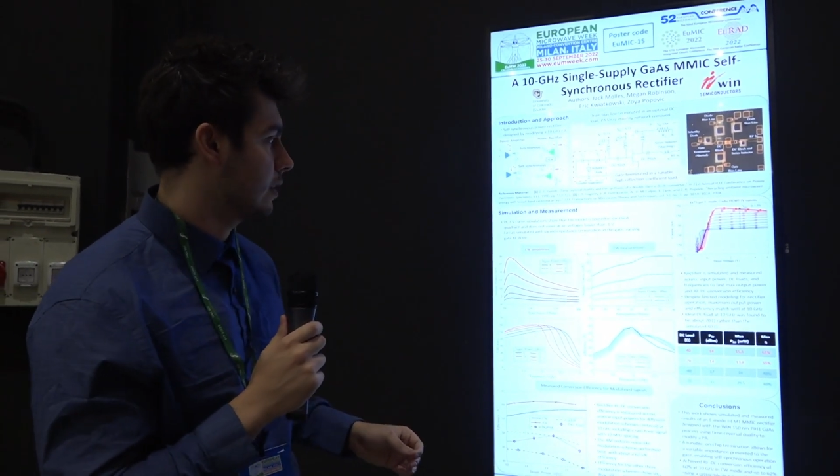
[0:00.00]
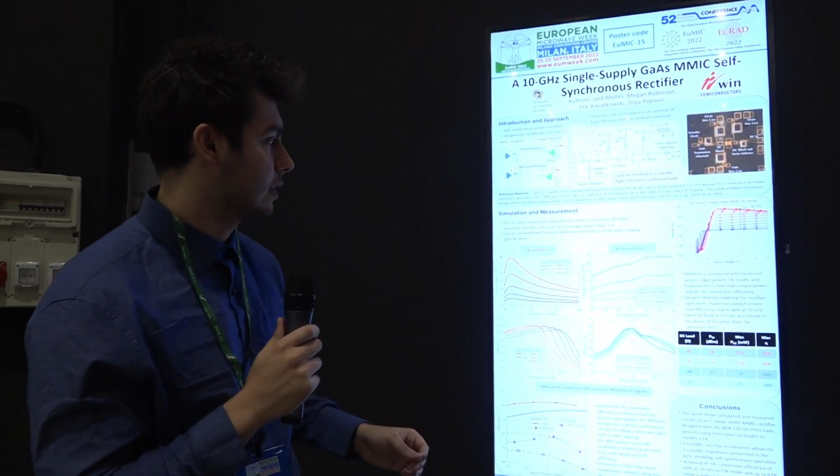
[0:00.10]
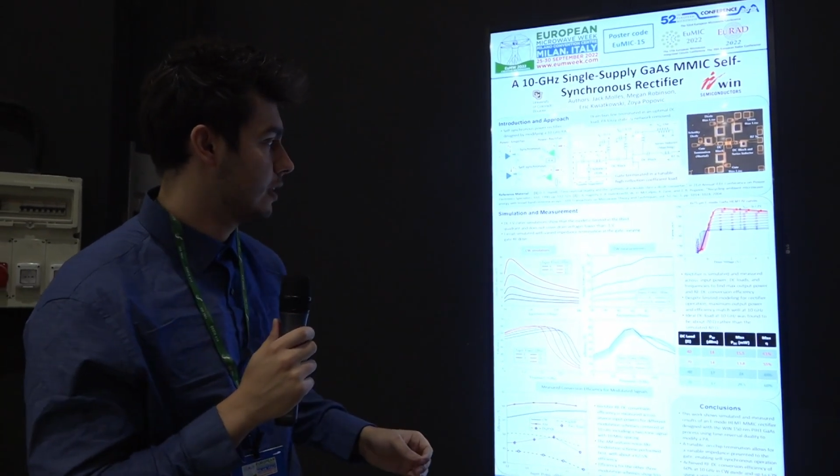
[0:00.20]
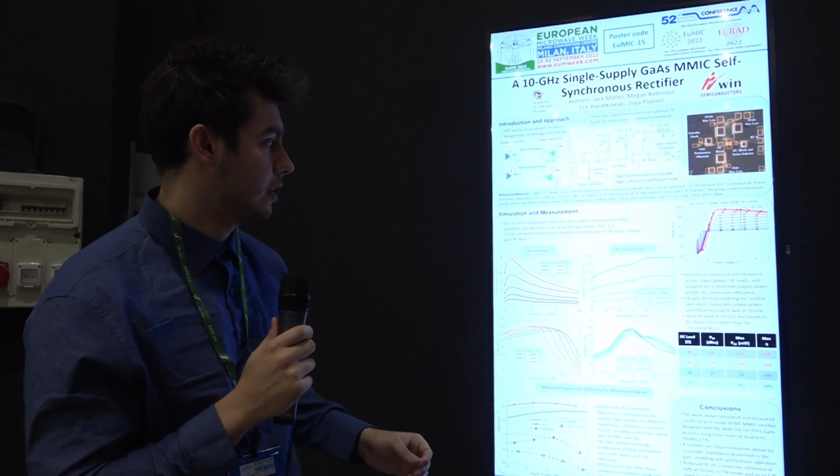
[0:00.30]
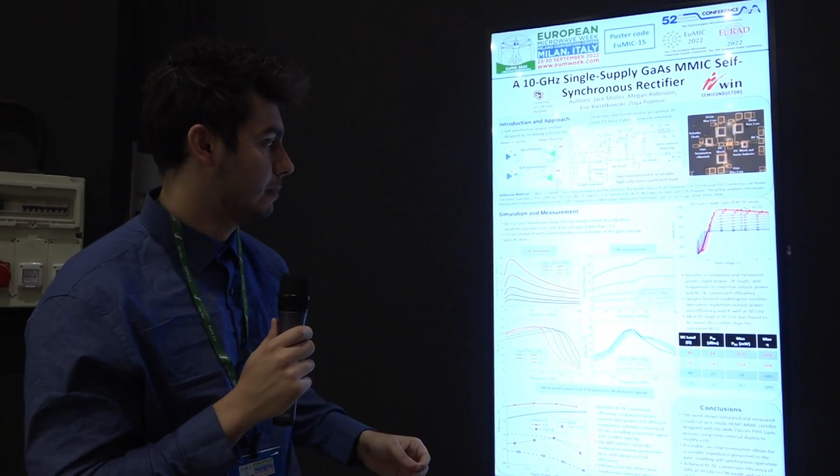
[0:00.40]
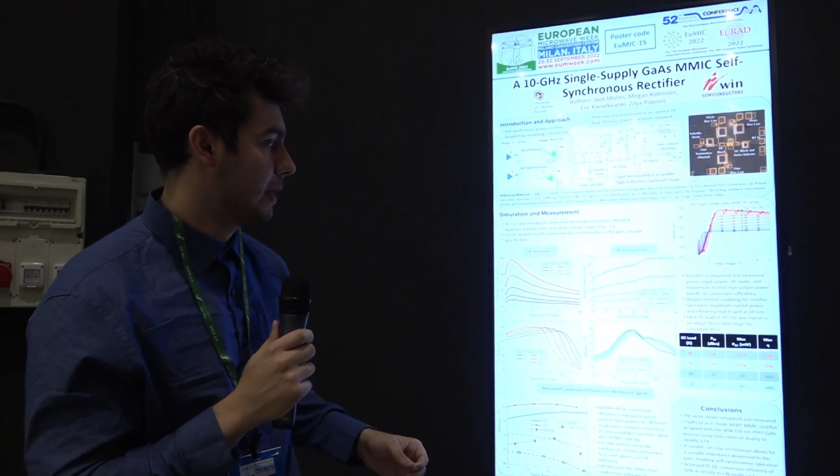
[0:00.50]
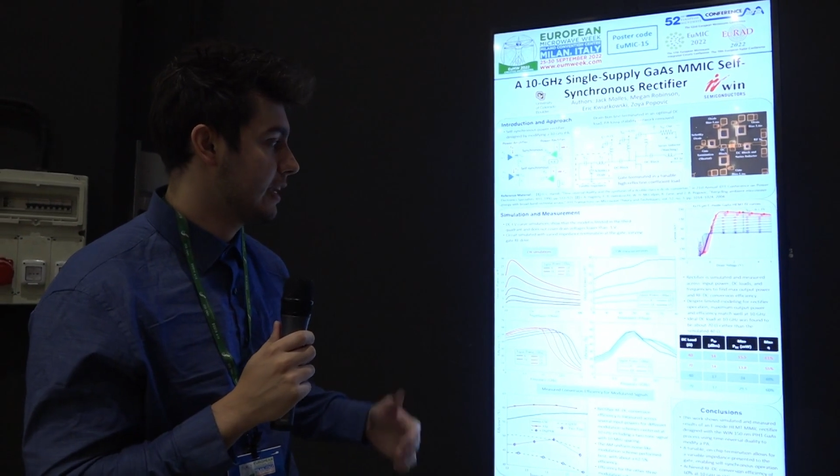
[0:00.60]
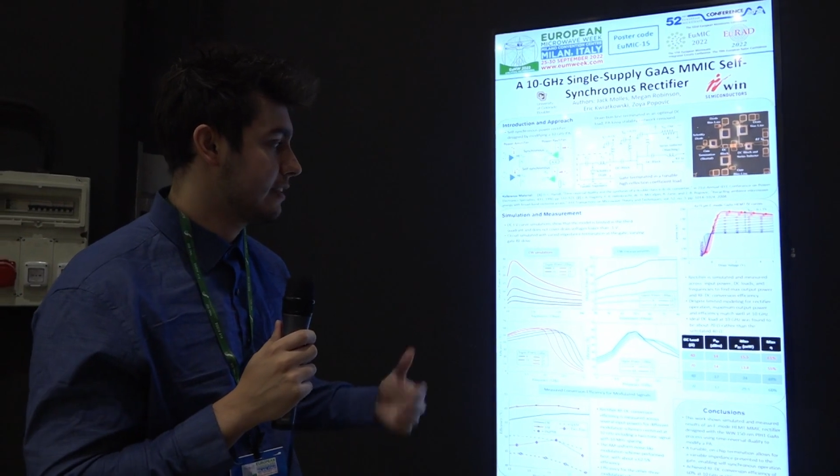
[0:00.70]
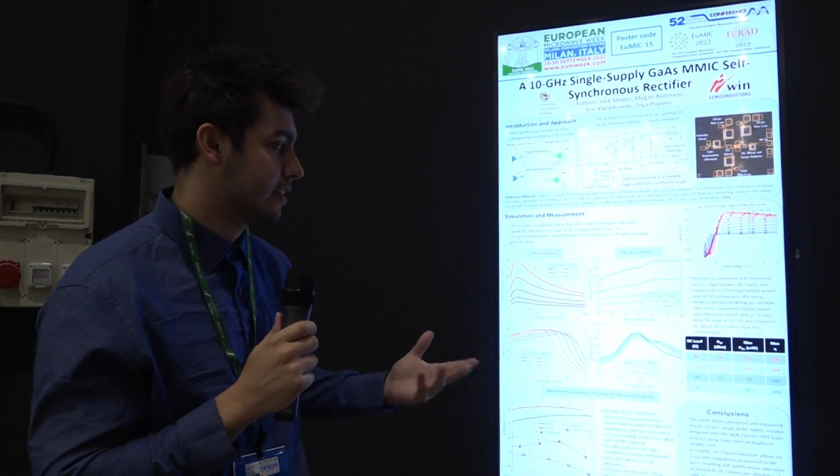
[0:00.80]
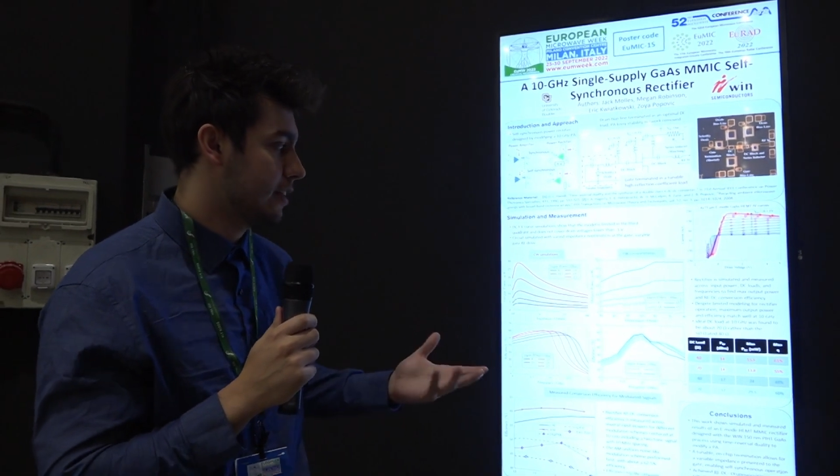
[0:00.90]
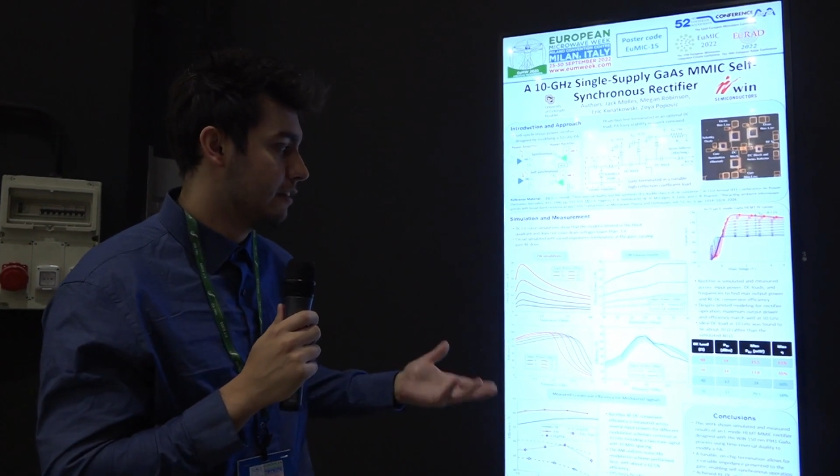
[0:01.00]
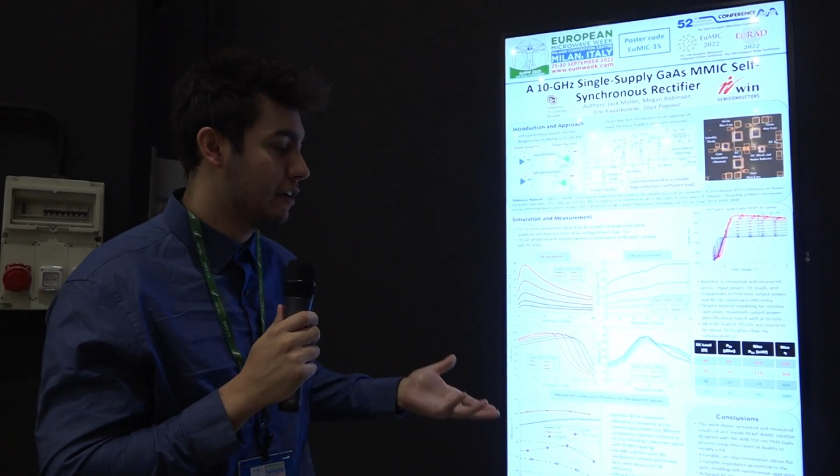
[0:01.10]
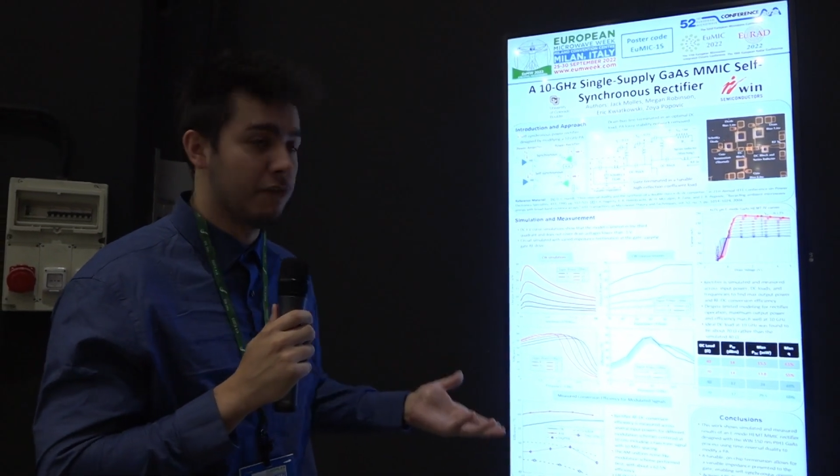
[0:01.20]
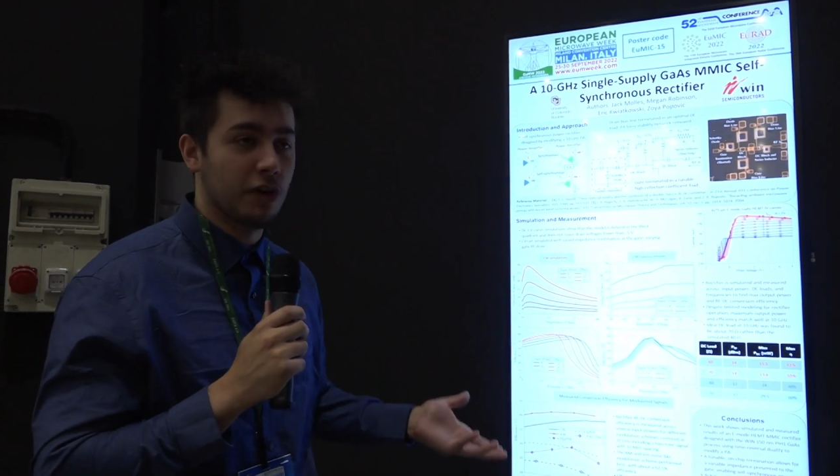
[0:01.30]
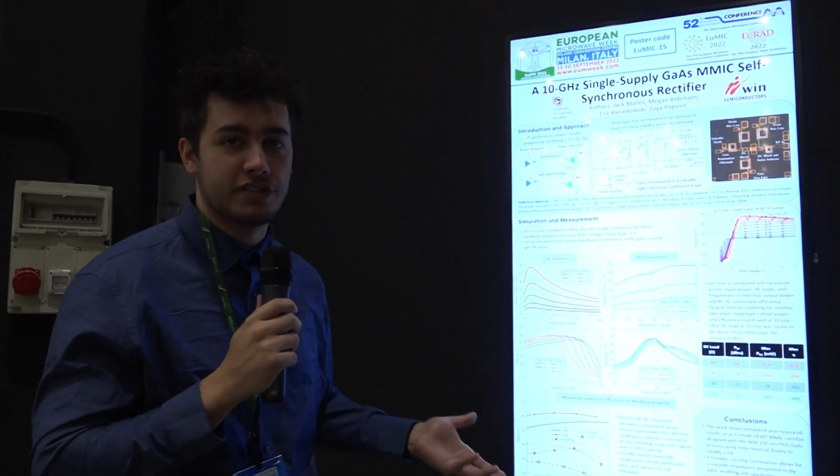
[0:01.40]
And it's a
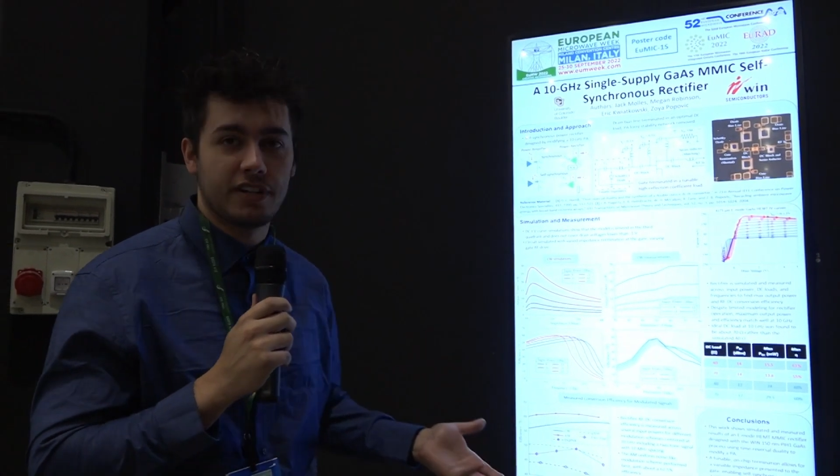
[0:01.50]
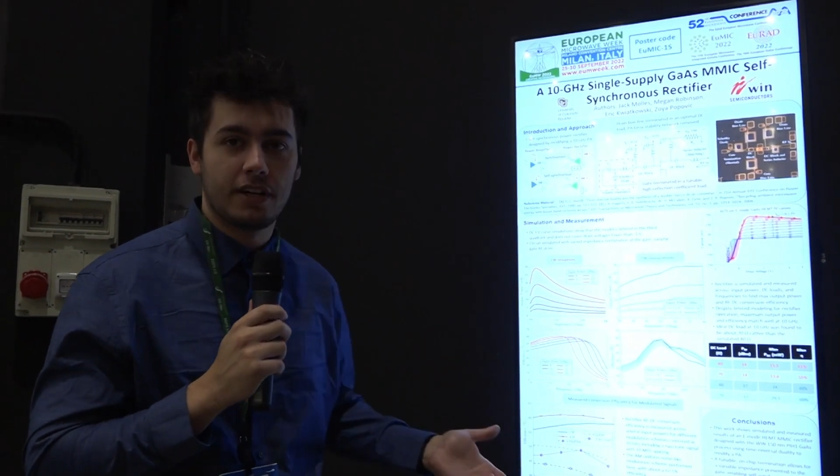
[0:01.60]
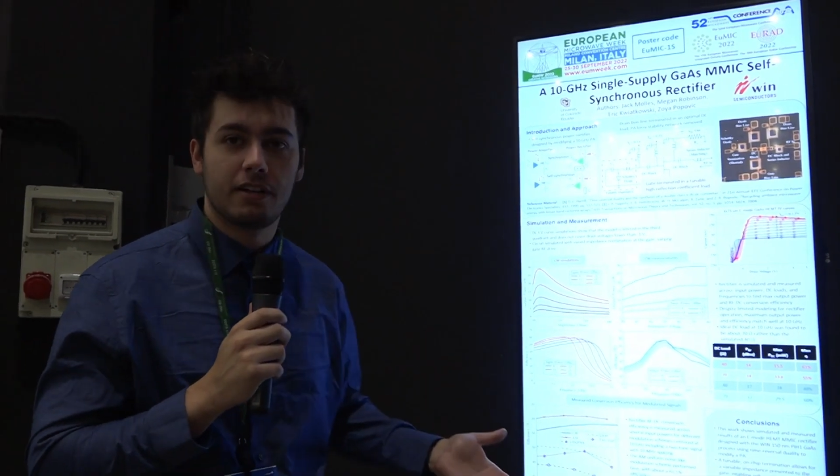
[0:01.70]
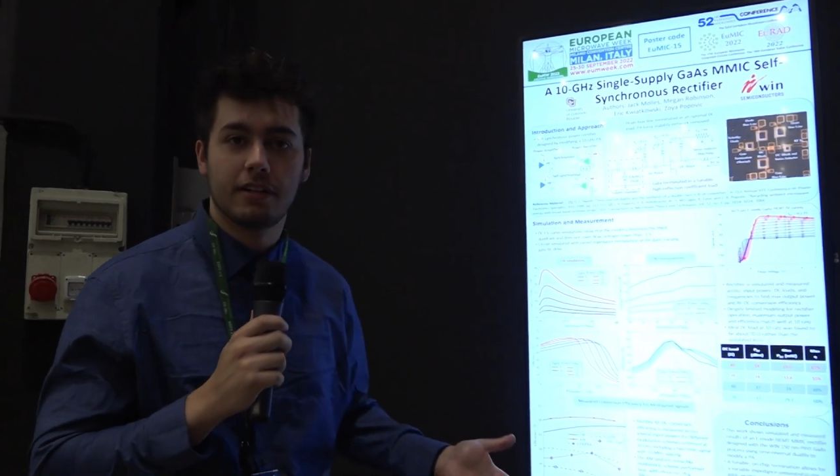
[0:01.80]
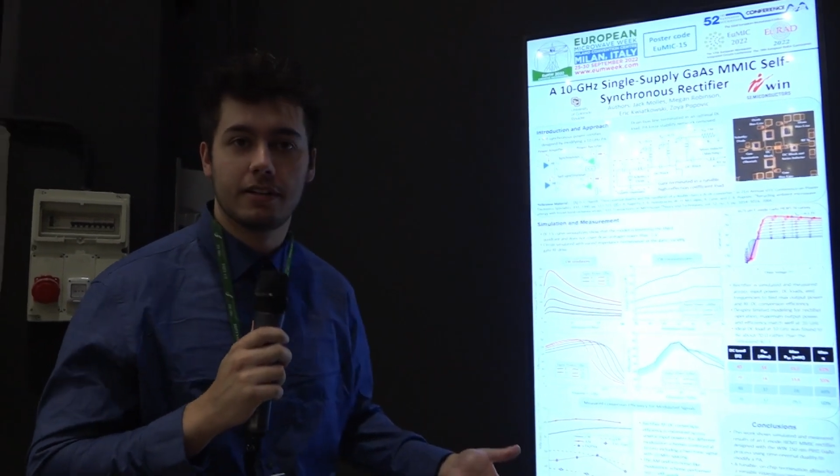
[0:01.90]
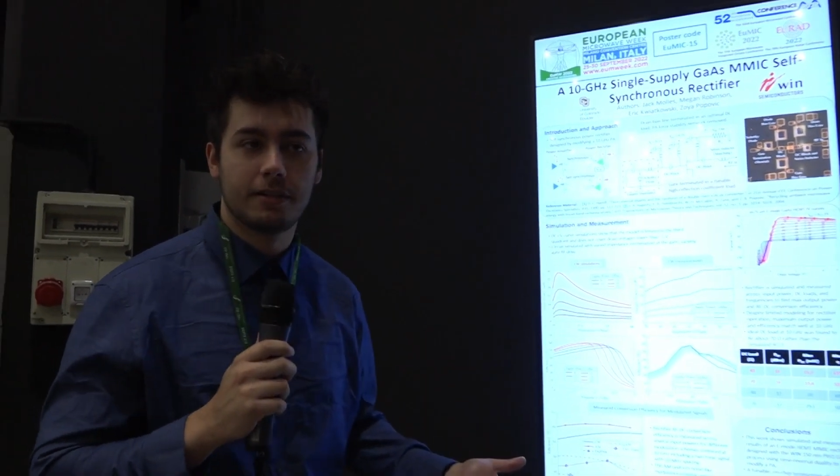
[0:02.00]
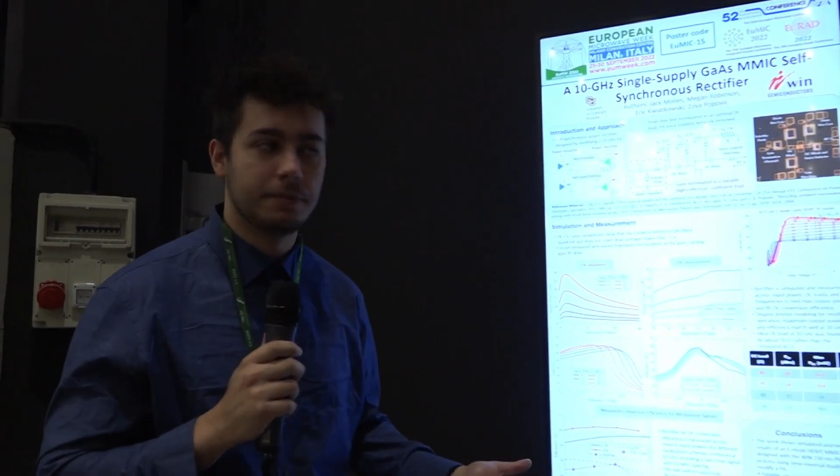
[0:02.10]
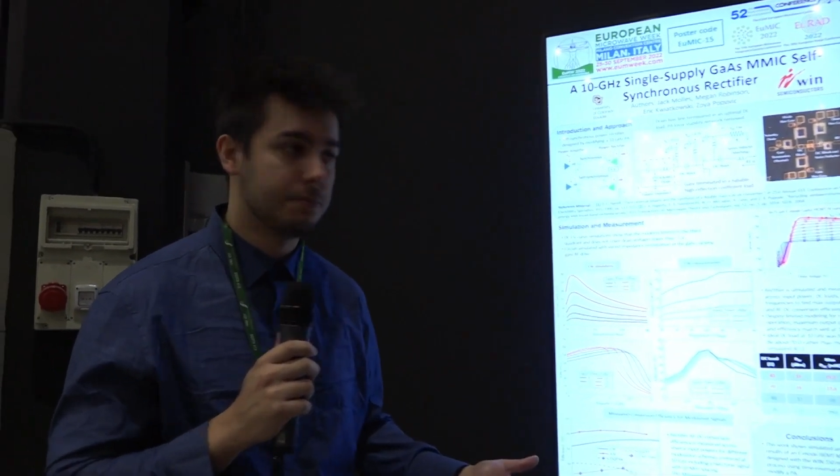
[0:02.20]
very versatile